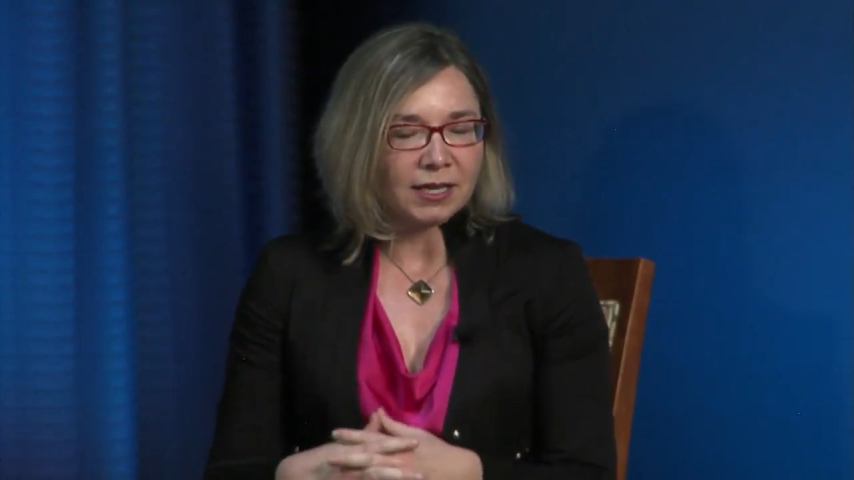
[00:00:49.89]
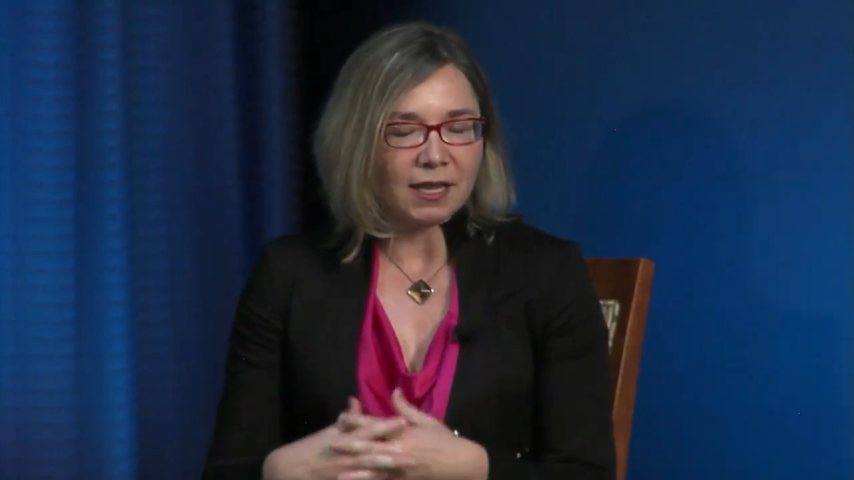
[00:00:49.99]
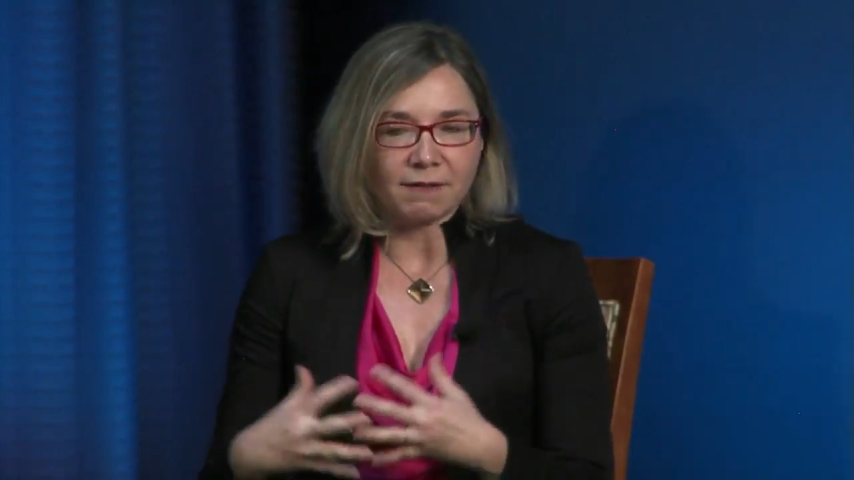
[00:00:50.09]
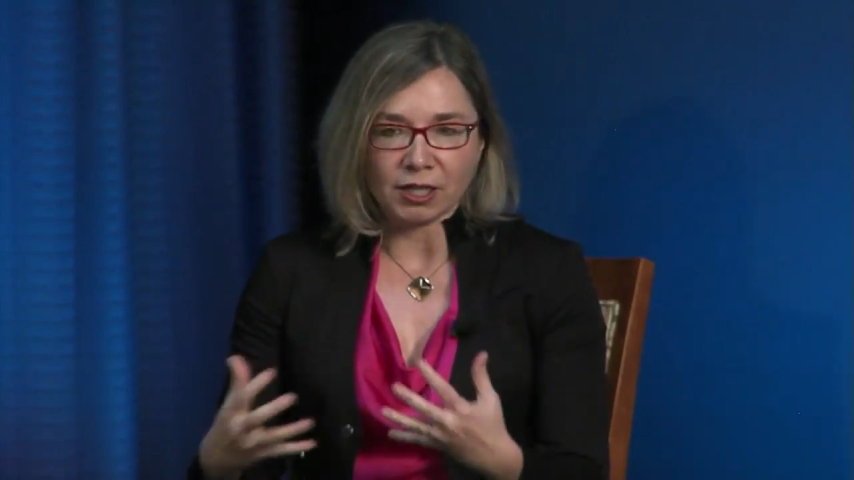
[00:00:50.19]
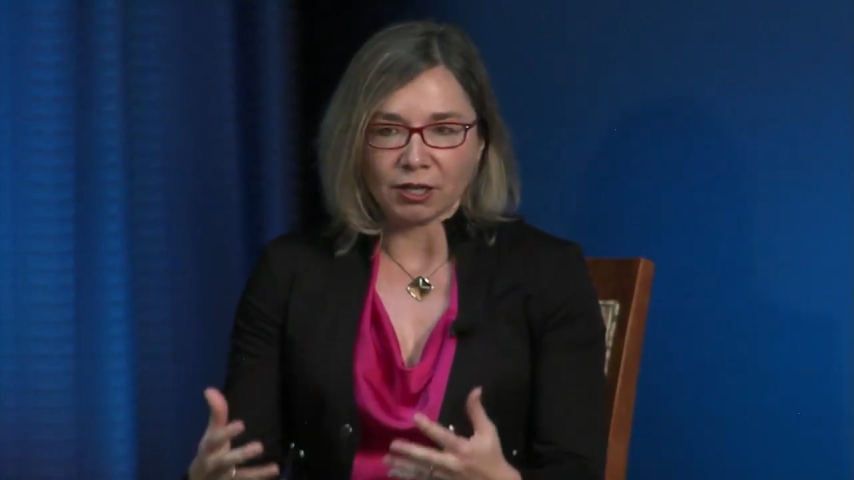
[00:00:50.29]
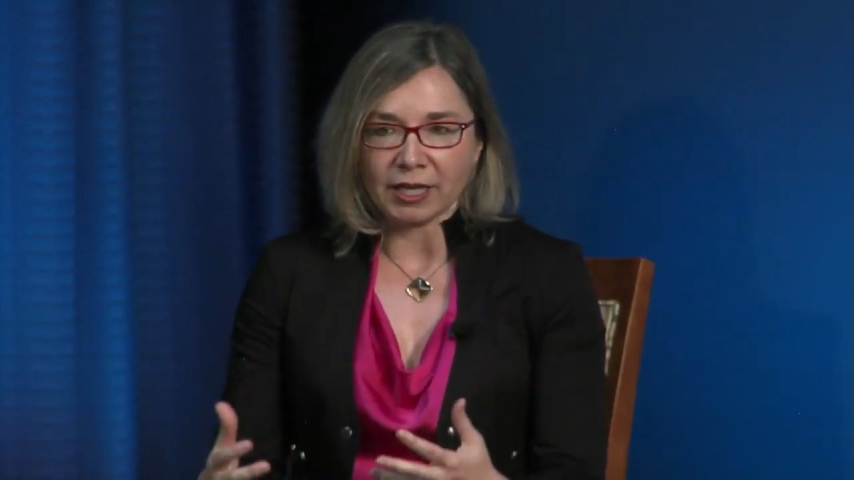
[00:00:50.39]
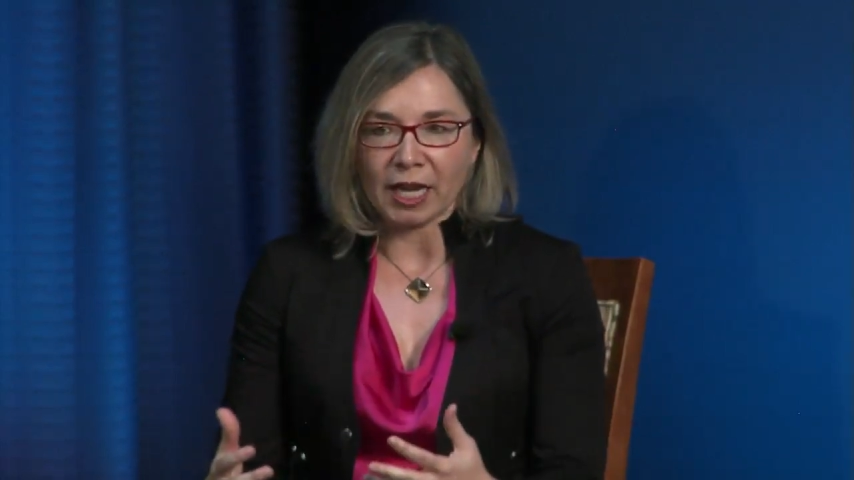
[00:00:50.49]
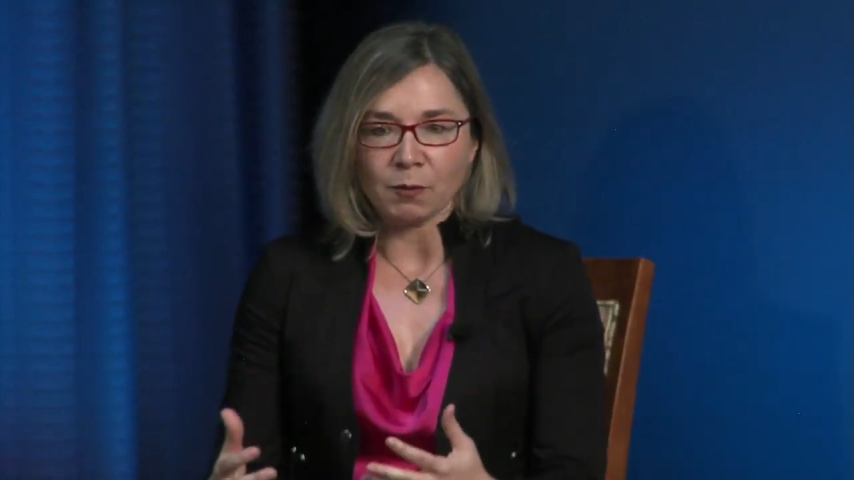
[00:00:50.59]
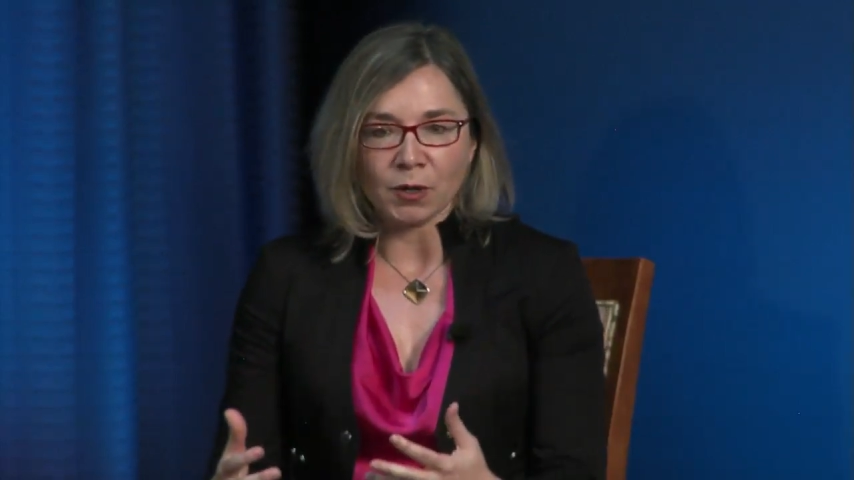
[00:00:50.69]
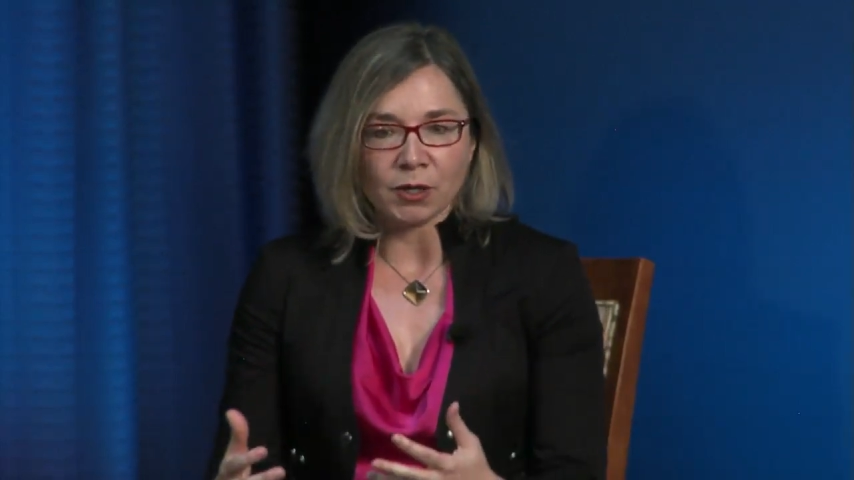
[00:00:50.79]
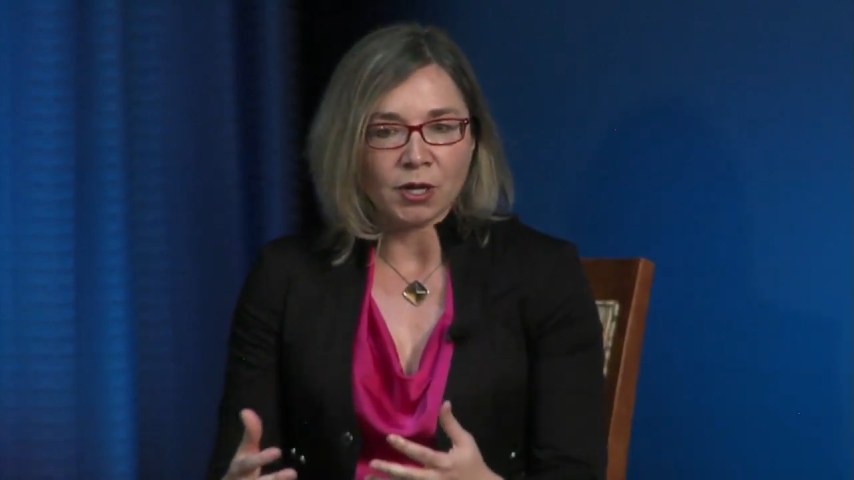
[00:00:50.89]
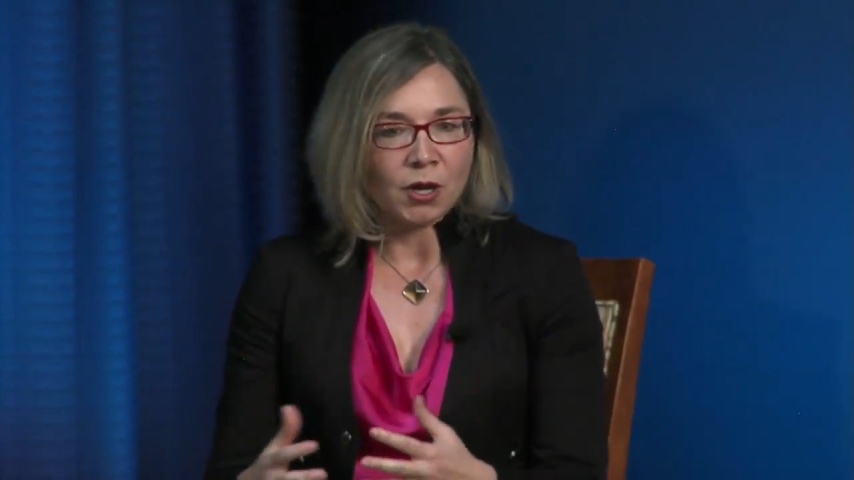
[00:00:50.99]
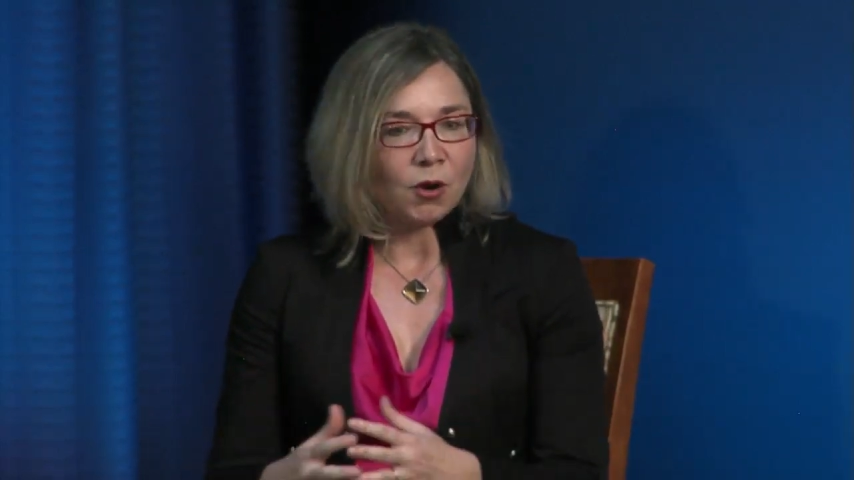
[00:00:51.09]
loving our neighbor,